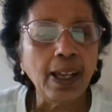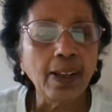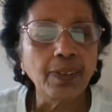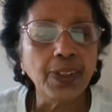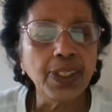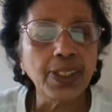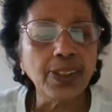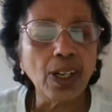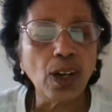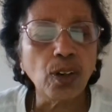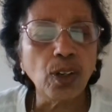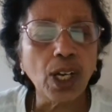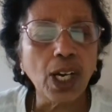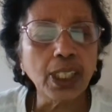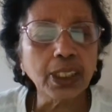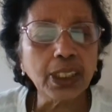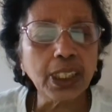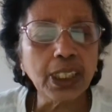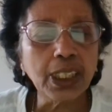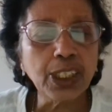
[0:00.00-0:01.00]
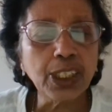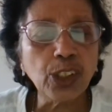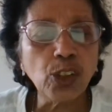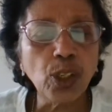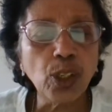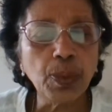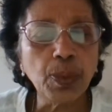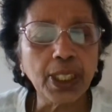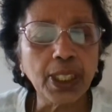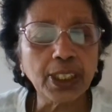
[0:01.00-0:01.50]
These are all
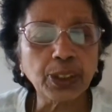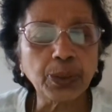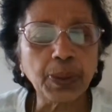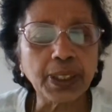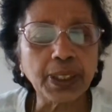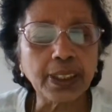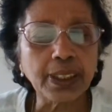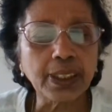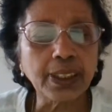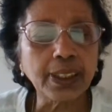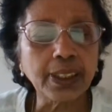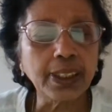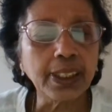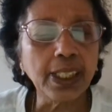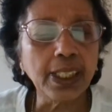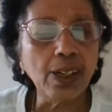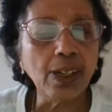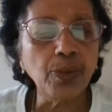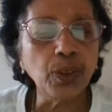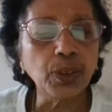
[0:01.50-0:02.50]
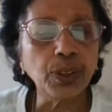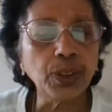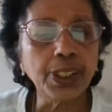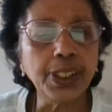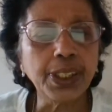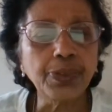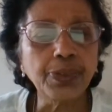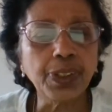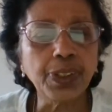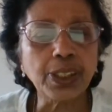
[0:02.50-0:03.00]
uncontrollable expenses. Therefore, the
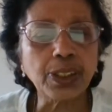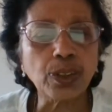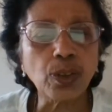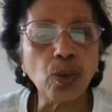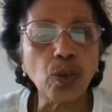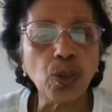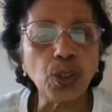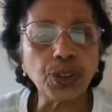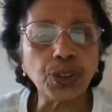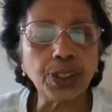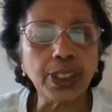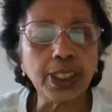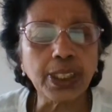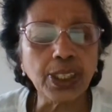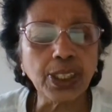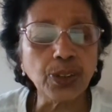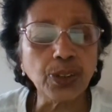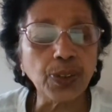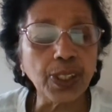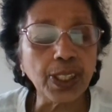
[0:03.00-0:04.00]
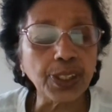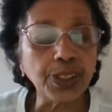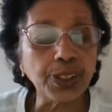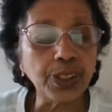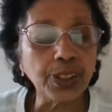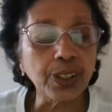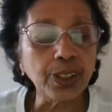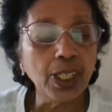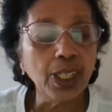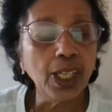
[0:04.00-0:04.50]
difference caused this way
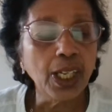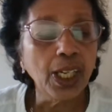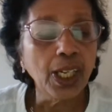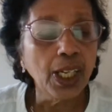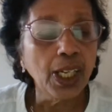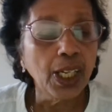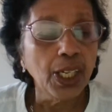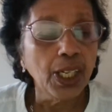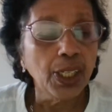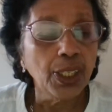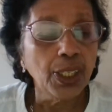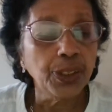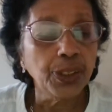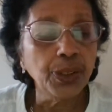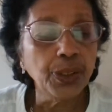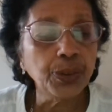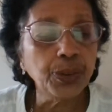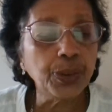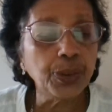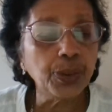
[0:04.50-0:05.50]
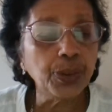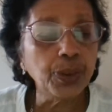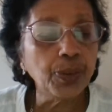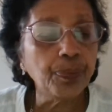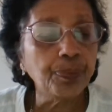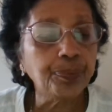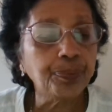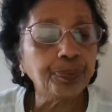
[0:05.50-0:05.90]
is due to